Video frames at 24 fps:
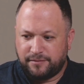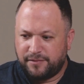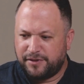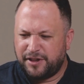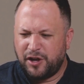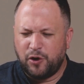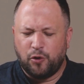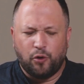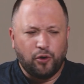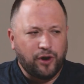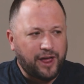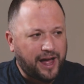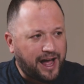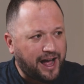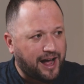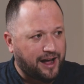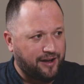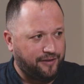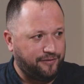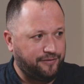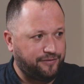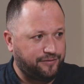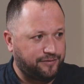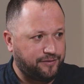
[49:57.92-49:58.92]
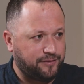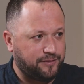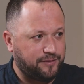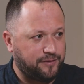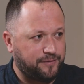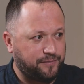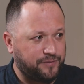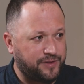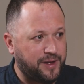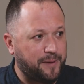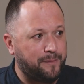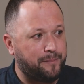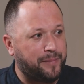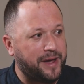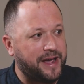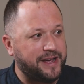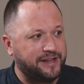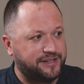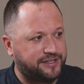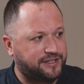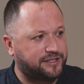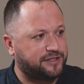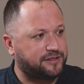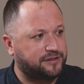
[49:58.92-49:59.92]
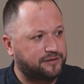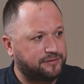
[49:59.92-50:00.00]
they all have their base,